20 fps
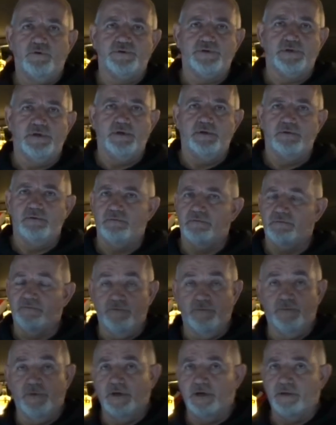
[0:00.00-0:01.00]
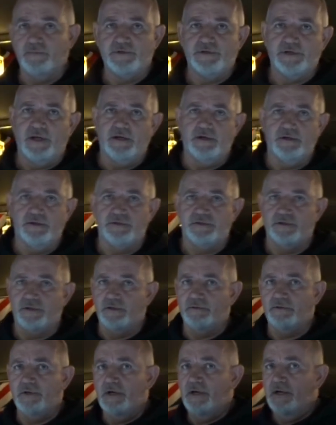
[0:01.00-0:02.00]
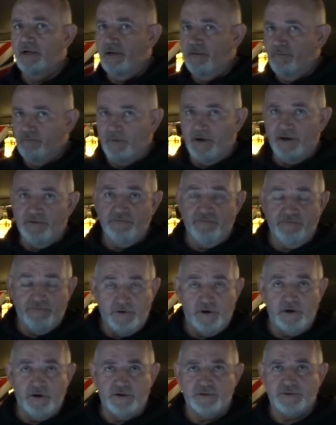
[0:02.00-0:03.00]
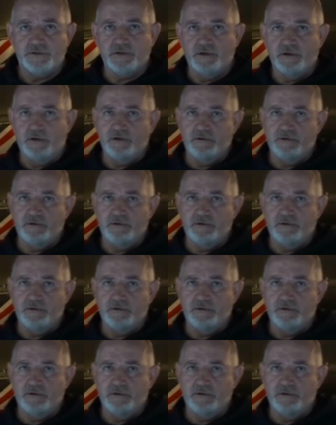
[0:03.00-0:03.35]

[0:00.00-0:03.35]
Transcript: So for me, I'm standard. So my first,